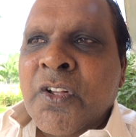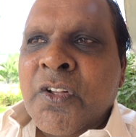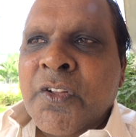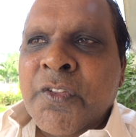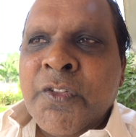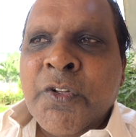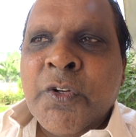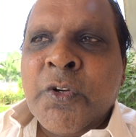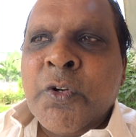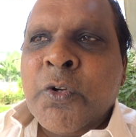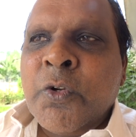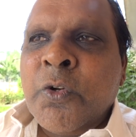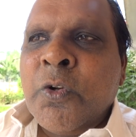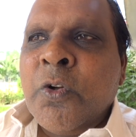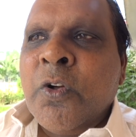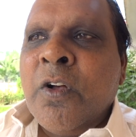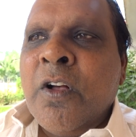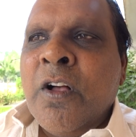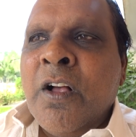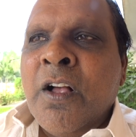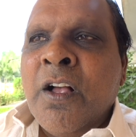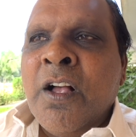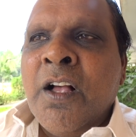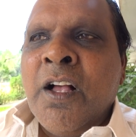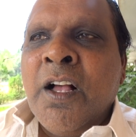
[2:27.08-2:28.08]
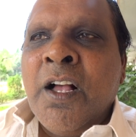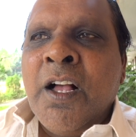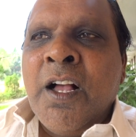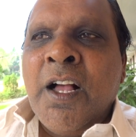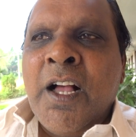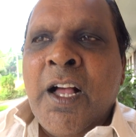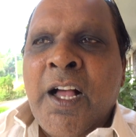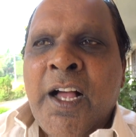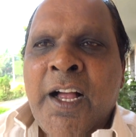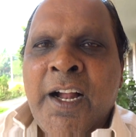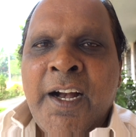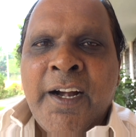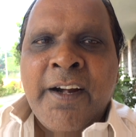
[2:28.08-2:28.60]
Though
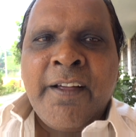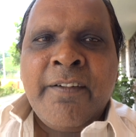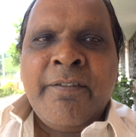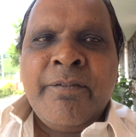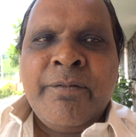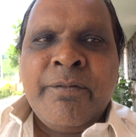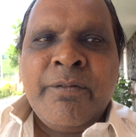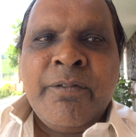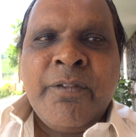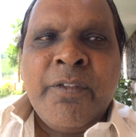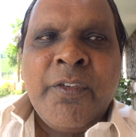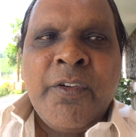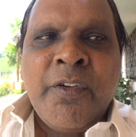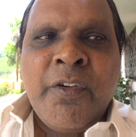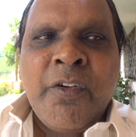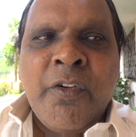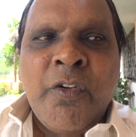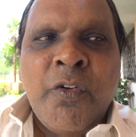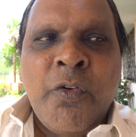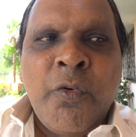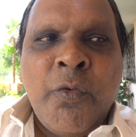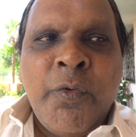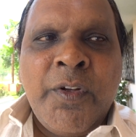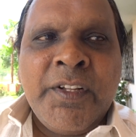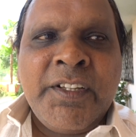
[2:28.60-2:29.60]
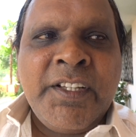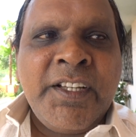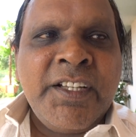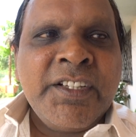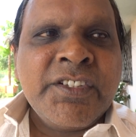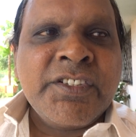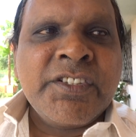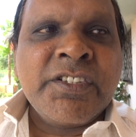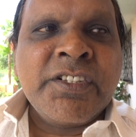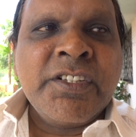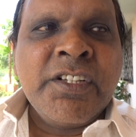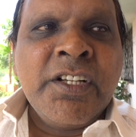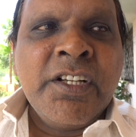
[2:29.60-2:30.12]
Adam, with
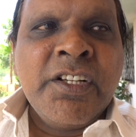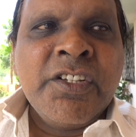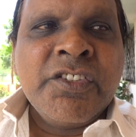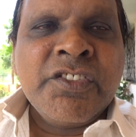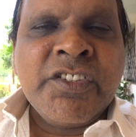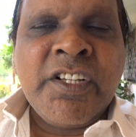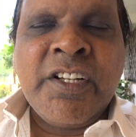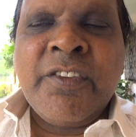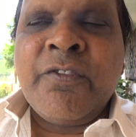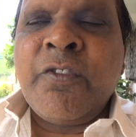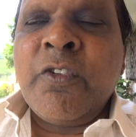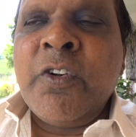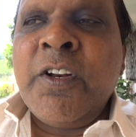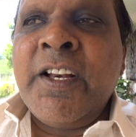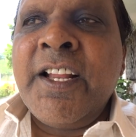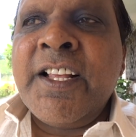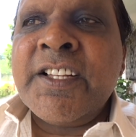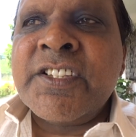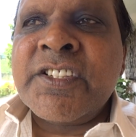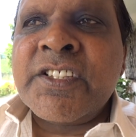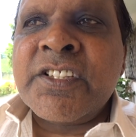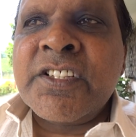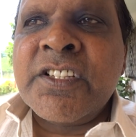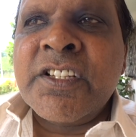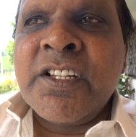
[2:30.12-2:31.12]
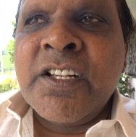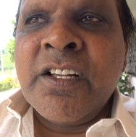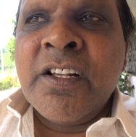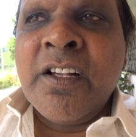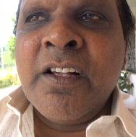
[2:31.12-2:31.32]
his sinfulness,